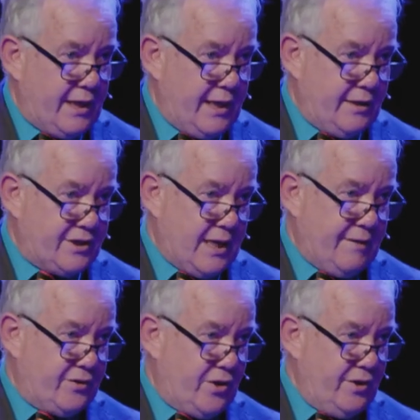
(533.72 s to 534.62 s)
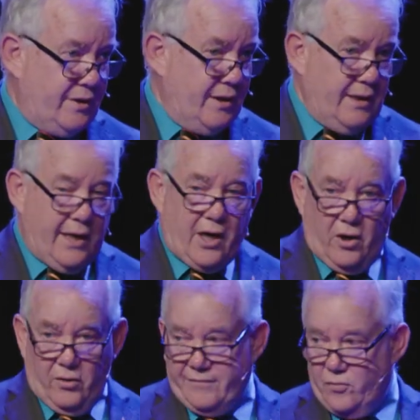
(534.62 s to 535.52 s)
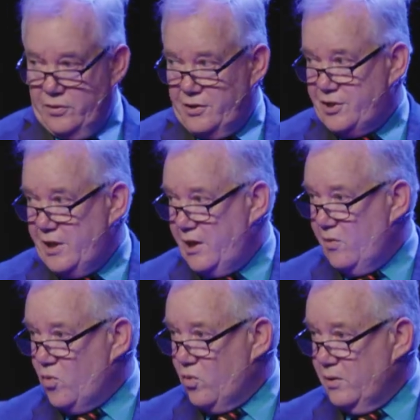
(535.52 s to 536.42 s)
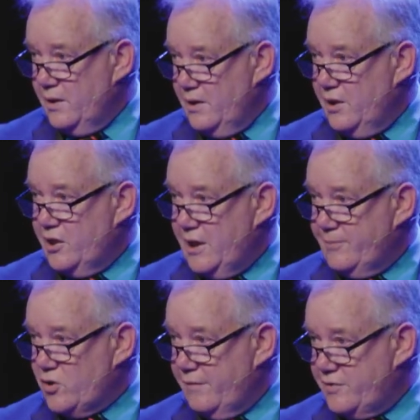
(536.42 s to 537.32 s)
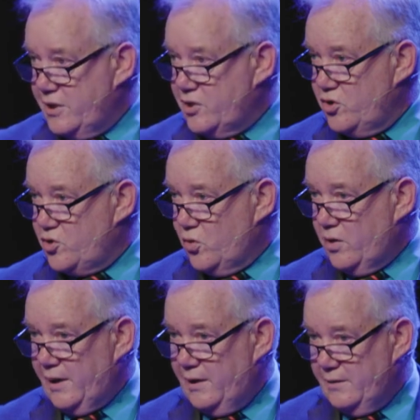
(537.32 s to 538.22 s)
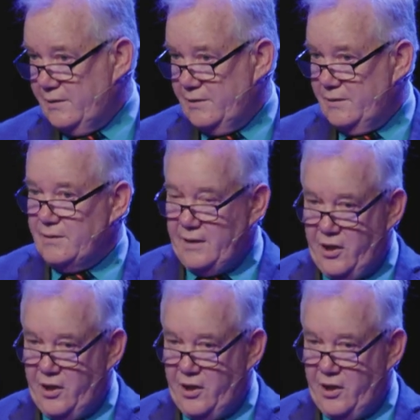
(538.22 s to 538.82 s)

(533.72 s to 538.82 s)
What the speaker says: here this afternoon, and I look forward to seeing you all in the deep dive session shortly. Thank